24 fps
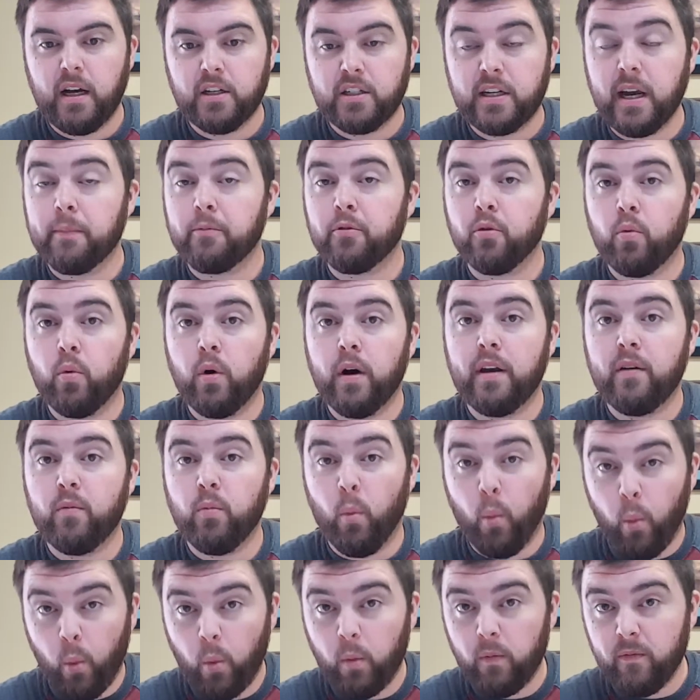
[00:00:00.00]
Chapter
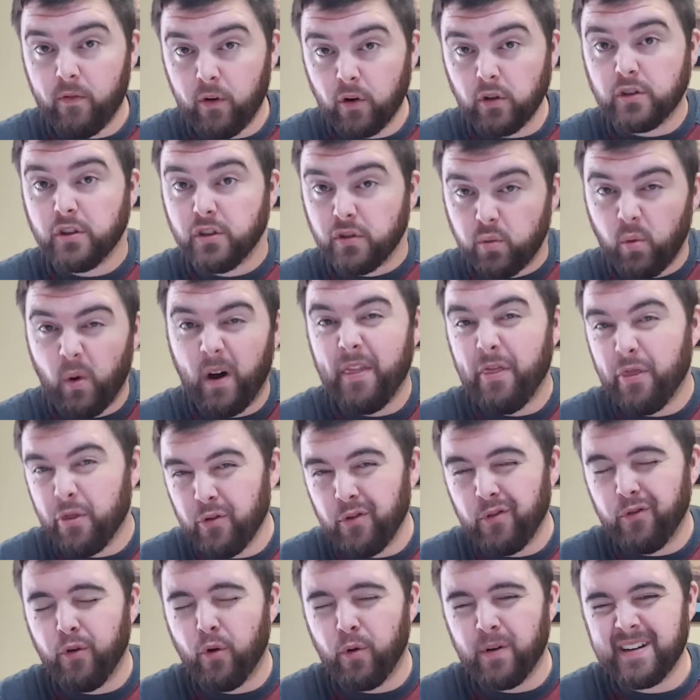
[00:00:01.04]
1, verses 1
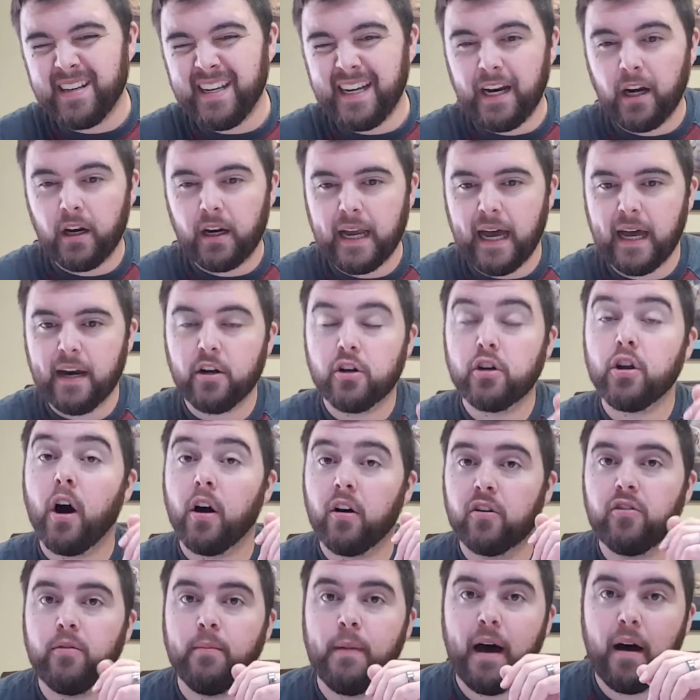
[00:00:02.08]
through 14 kind of
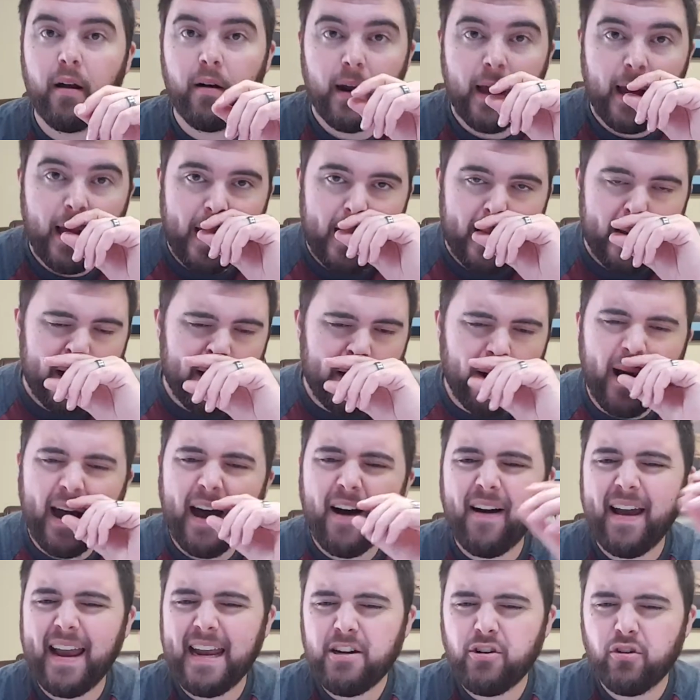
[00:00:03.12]
talks about,
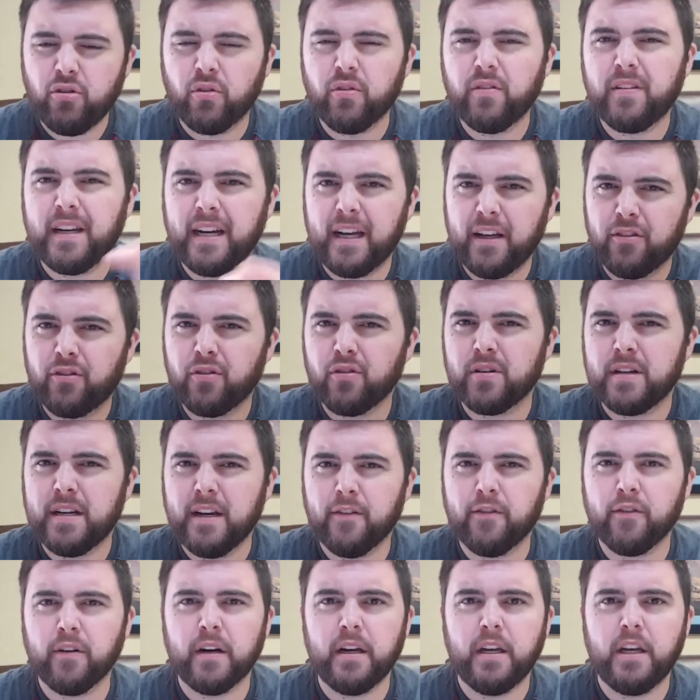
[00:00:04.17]
how angels and us are
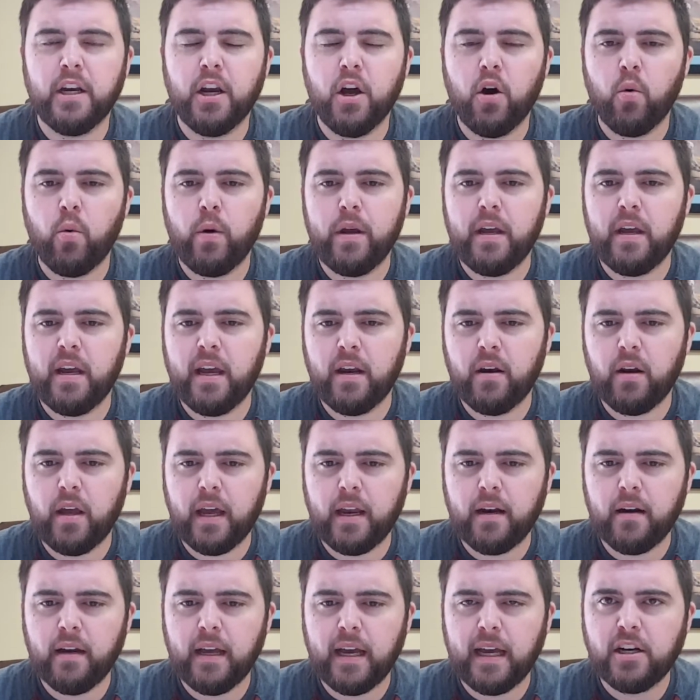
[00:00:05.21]
different, we
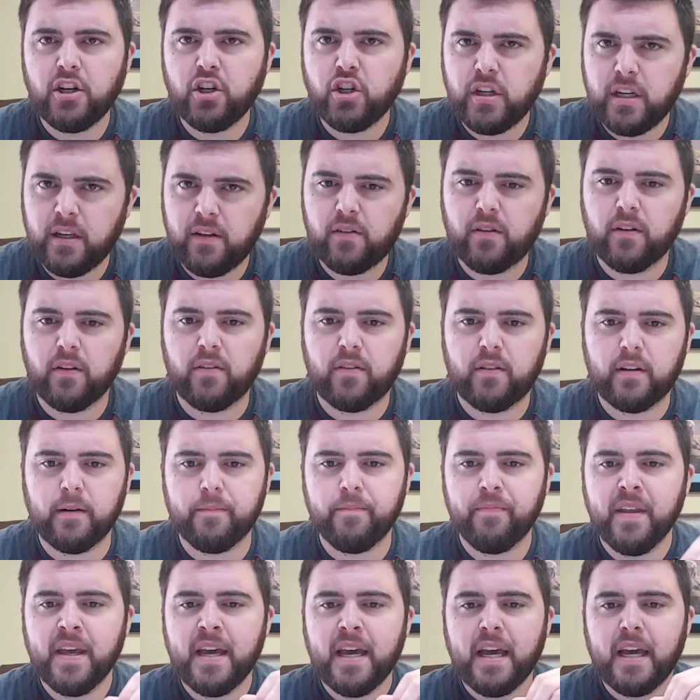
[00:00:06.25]
and Jesus. And,
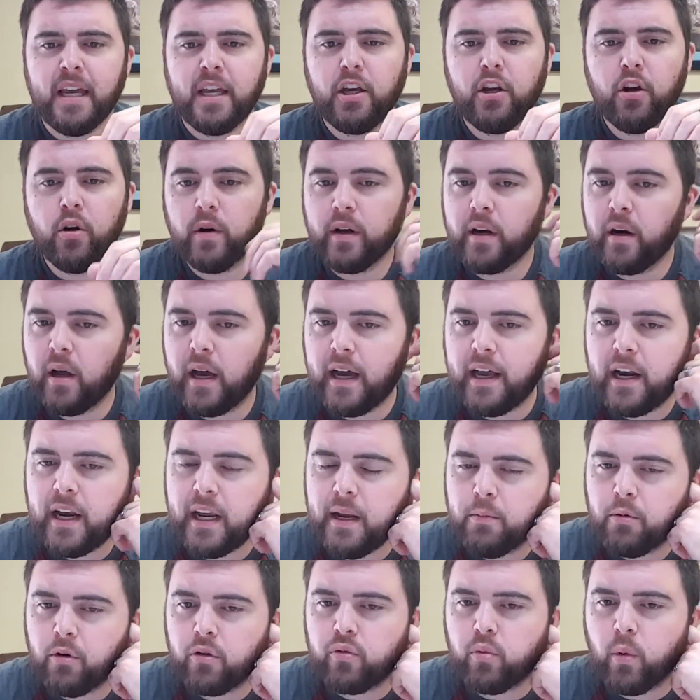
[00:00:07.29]
in
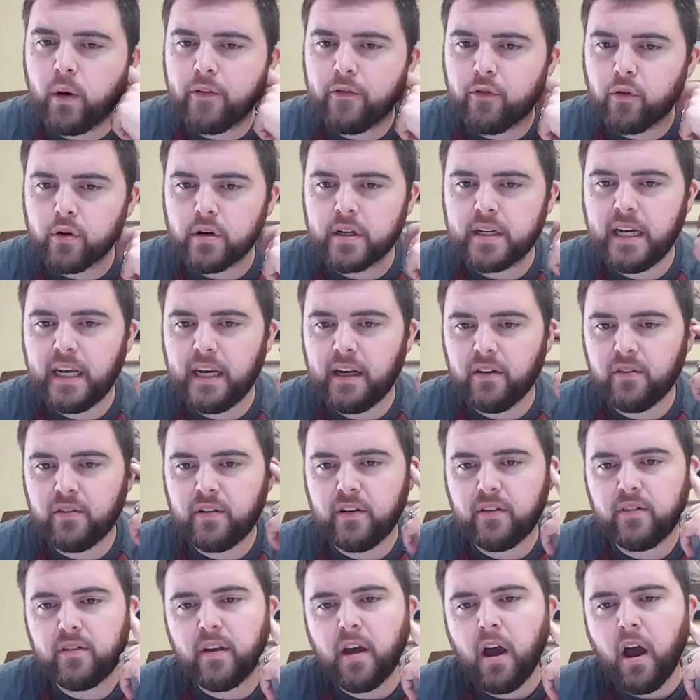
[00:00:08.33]
Hebrews 1:14, it
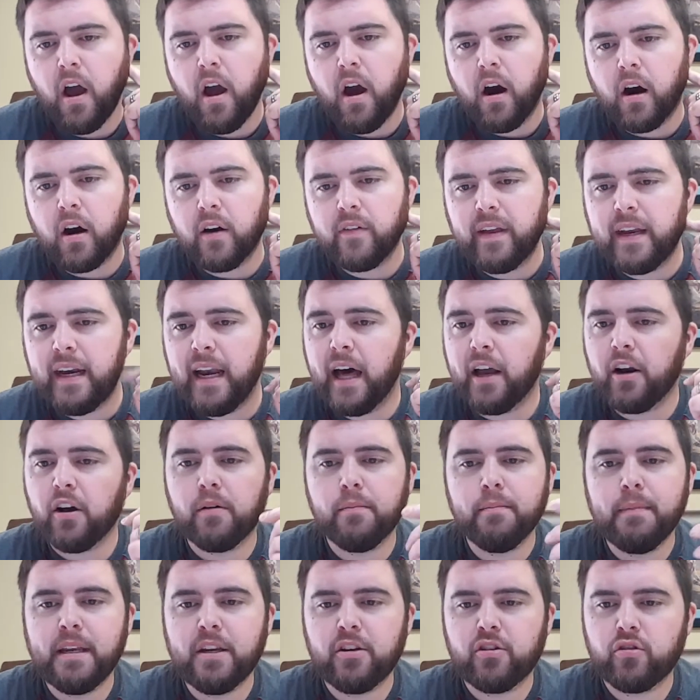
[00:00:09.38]
says, "Are they not all
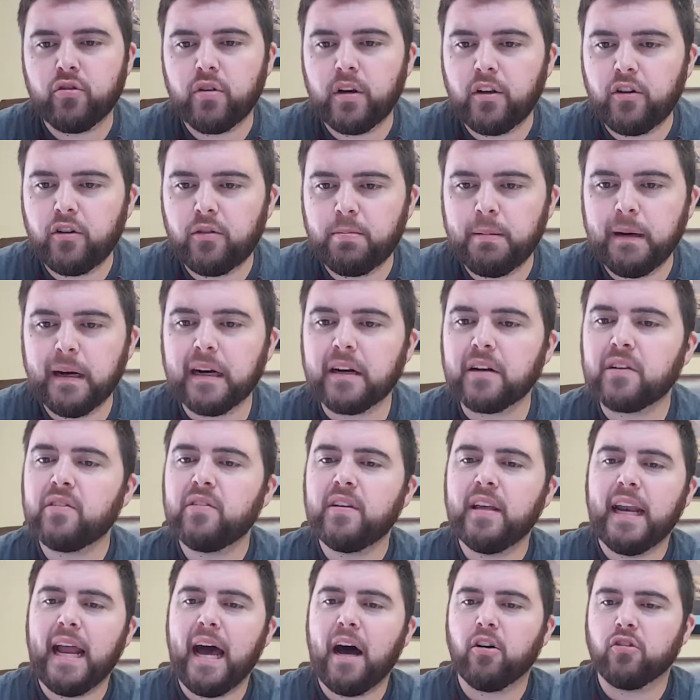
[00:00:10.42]
ministering spirits
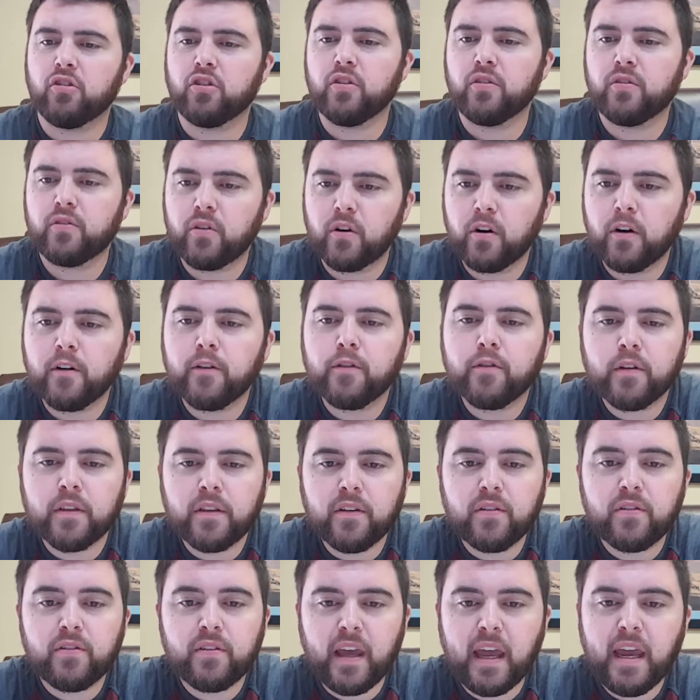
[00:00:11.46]
sent out to serve for
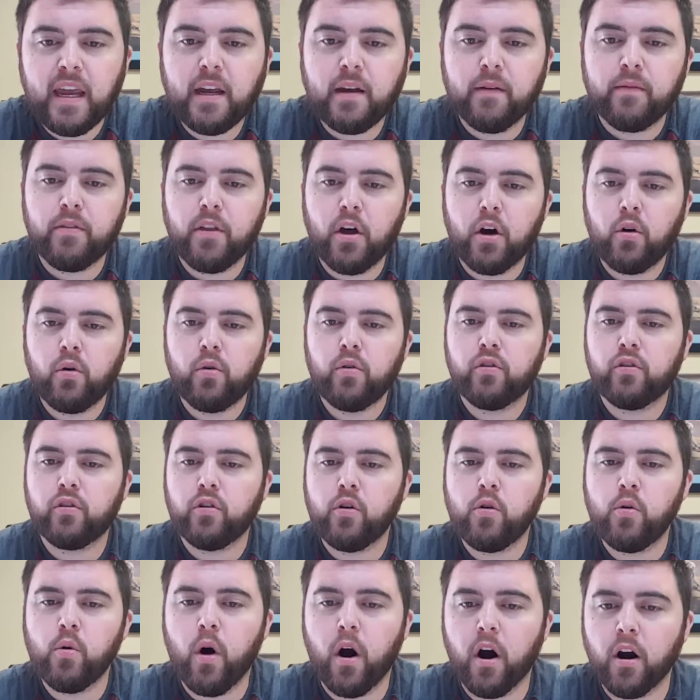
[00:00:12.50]
the sake of those
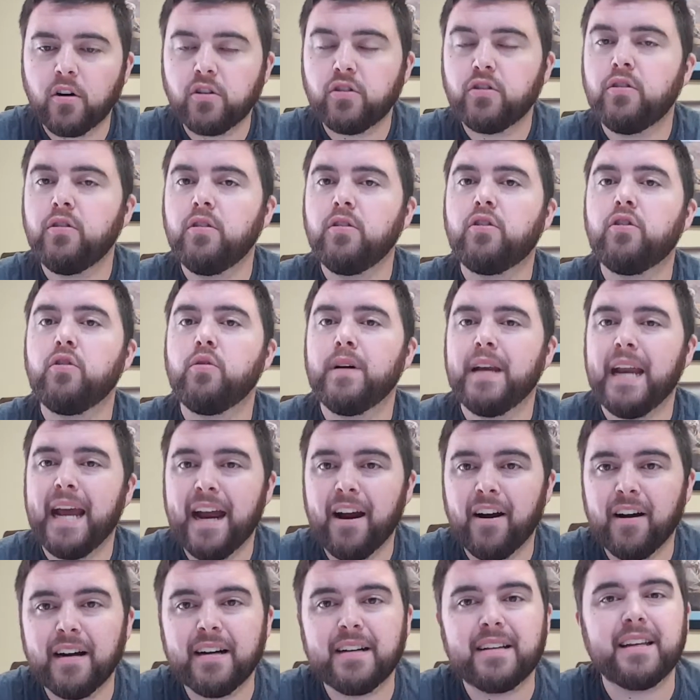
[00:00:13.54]
who are to
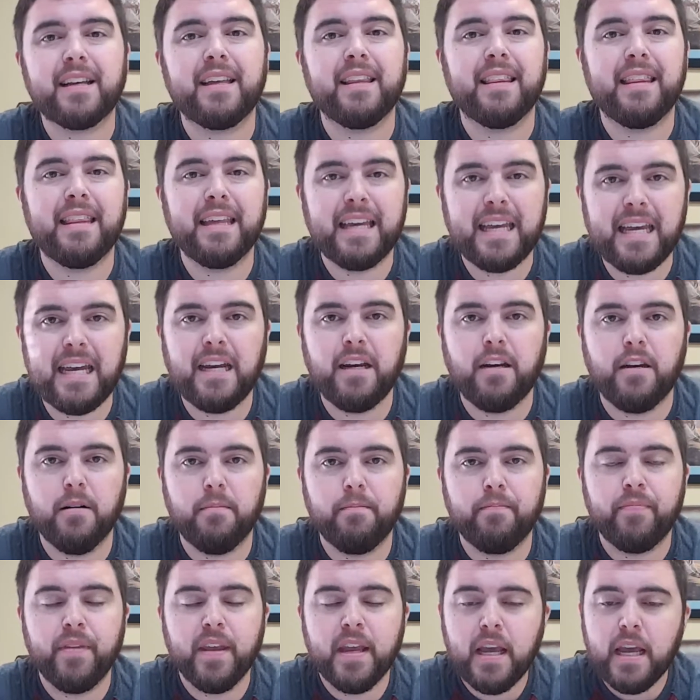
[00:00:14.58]
inherit the
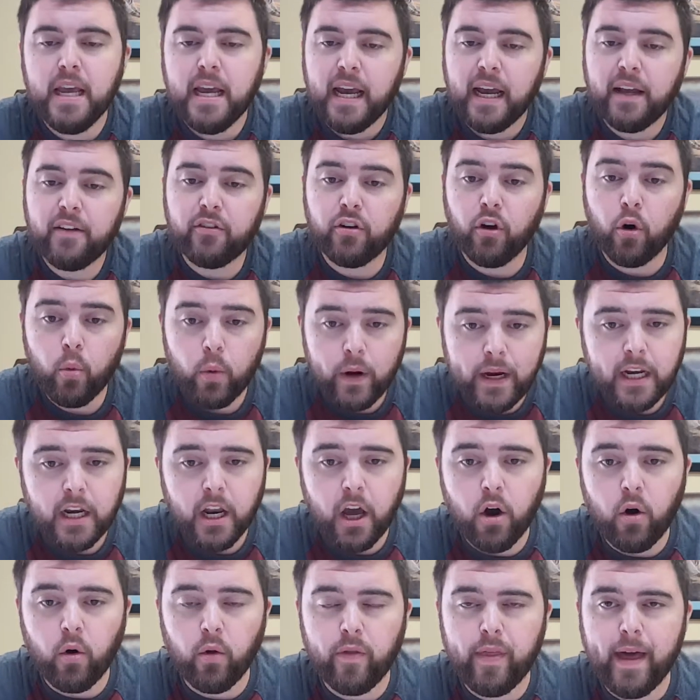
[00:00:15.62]
kingdom?" And so we
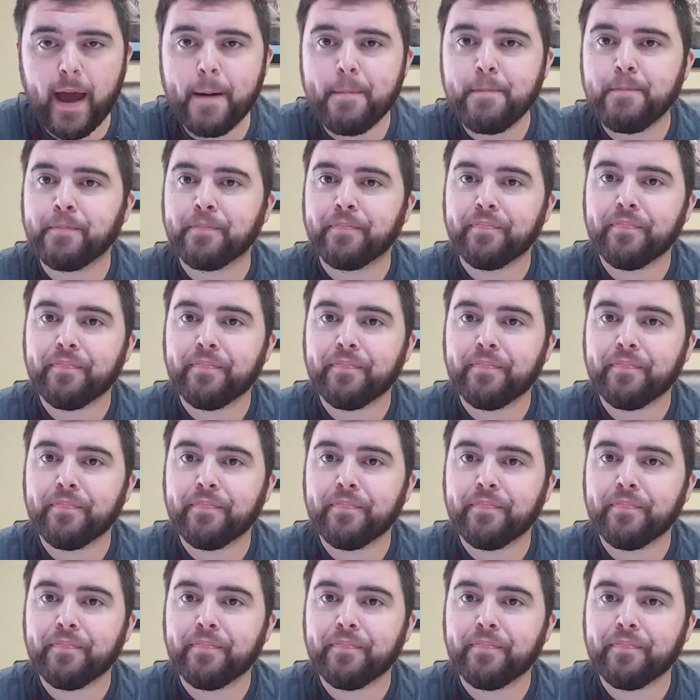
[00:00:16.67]
know that,